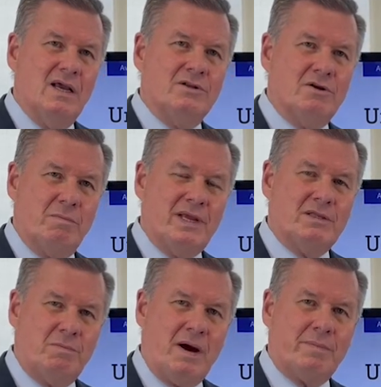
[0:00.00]
to meet
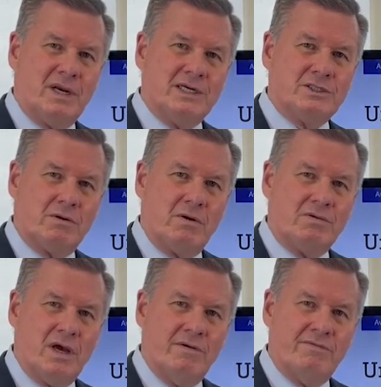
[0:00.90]
the population
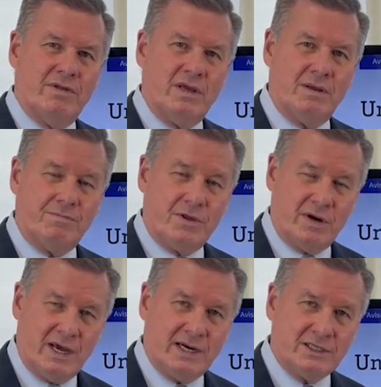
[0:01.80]
growth of the
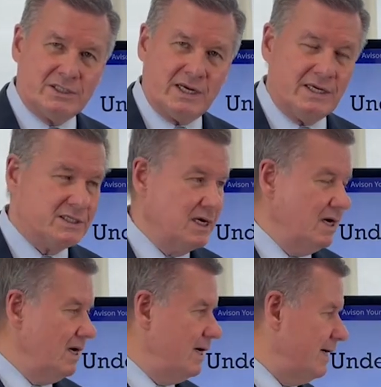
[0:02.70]
United States.
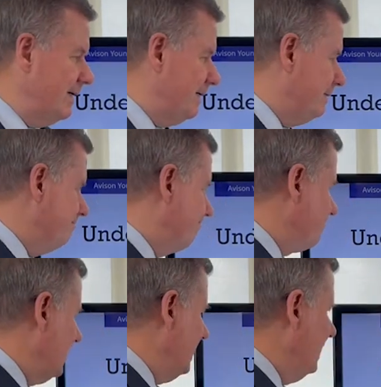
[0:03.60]
Um,
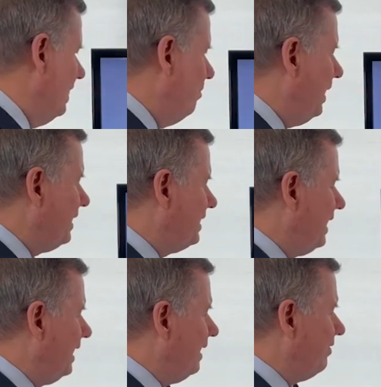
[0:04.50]
but
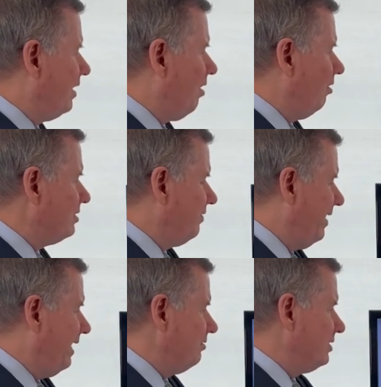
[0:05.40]
uh, the cost of
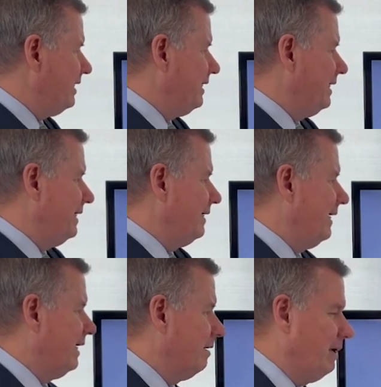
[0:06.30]
housing uh,
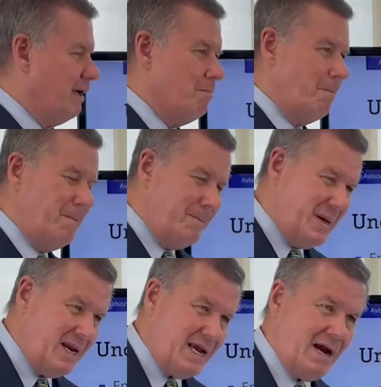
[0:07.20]
in, a, in
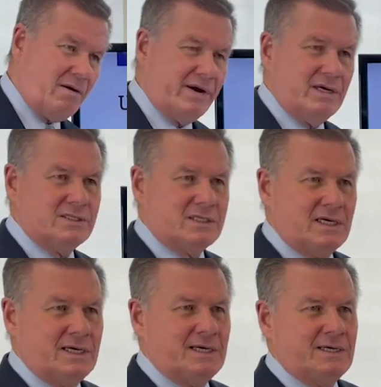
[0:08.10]
many
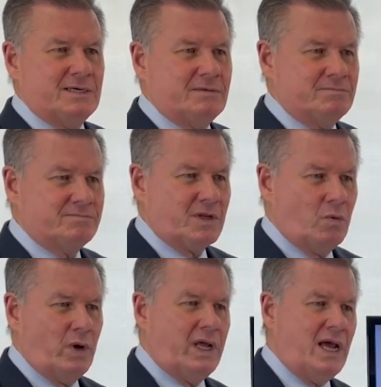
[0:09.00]
areas, um,
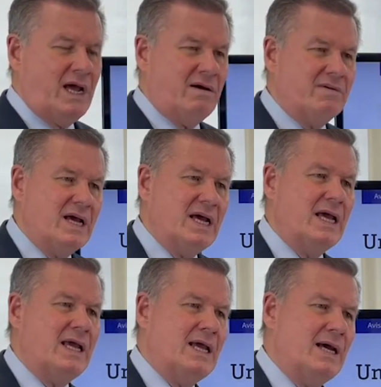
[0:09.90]
we have
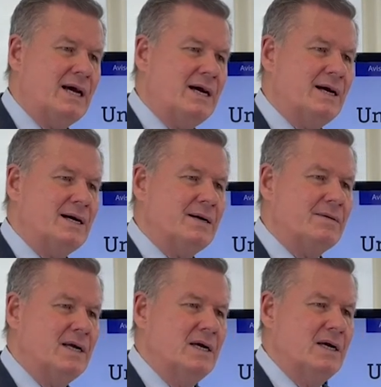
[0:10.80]
a uh,
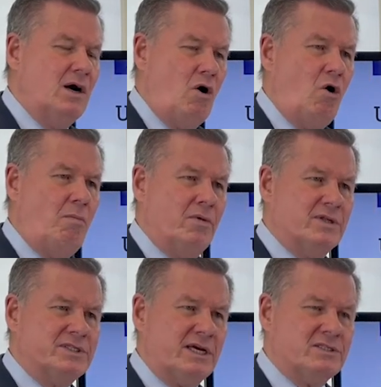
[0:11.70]
home on
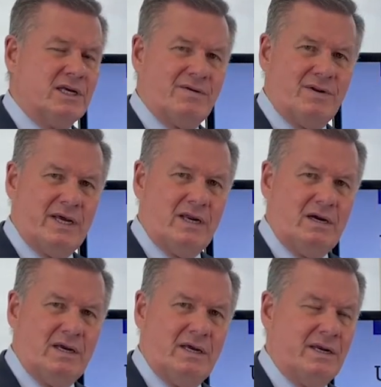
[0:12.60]
the south side of
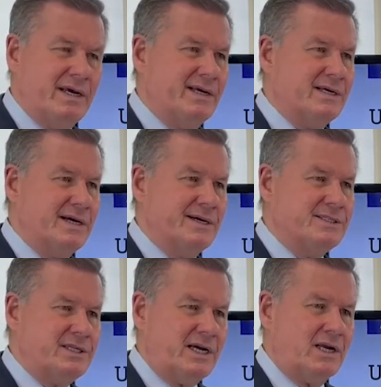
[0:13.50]
Atlanta and a uh,
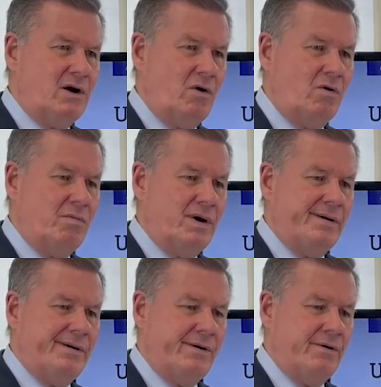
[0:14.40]
second home uh,
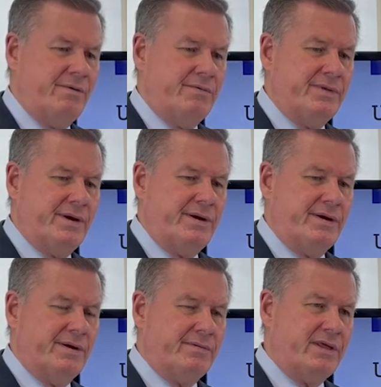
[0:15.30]
uh, on
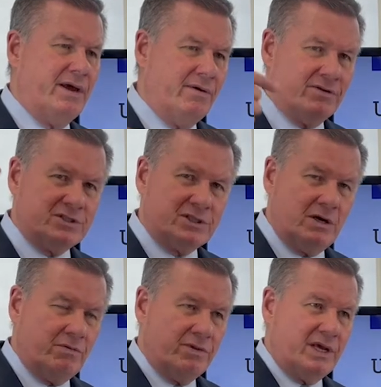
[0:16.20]
the other
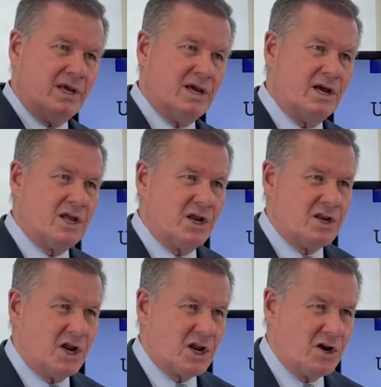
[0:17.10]
on
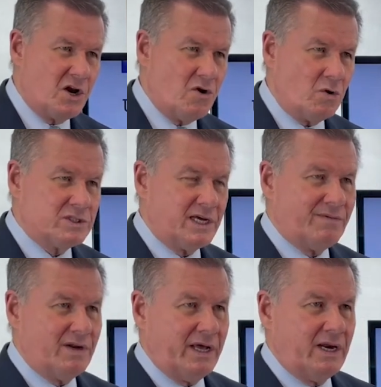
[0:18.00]
the north side
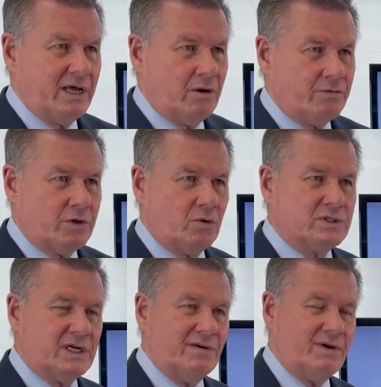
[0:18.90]
of Atlanta and on the
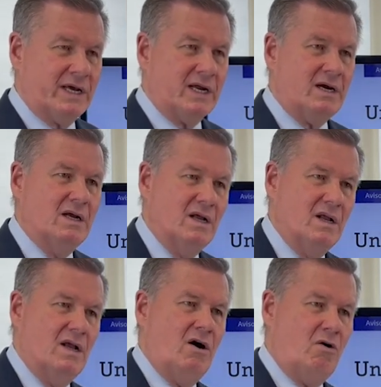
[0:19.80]
north side of Atlanta,
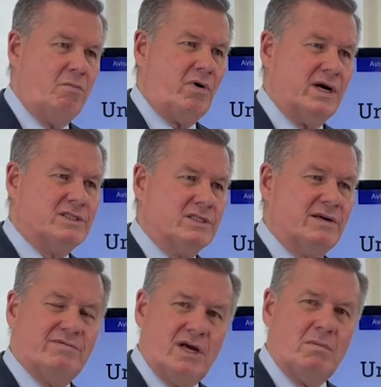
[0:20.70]
home prices
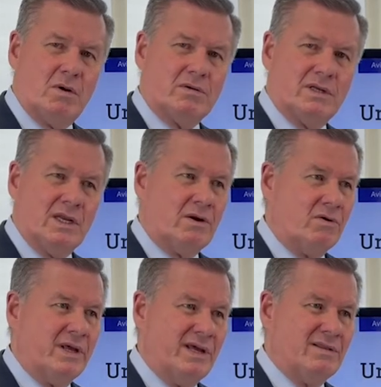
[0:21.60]
have doubled
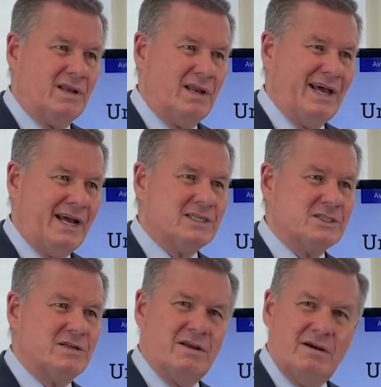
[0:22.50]
literally in the
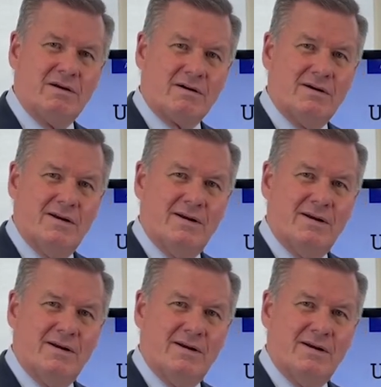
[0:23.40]
last year.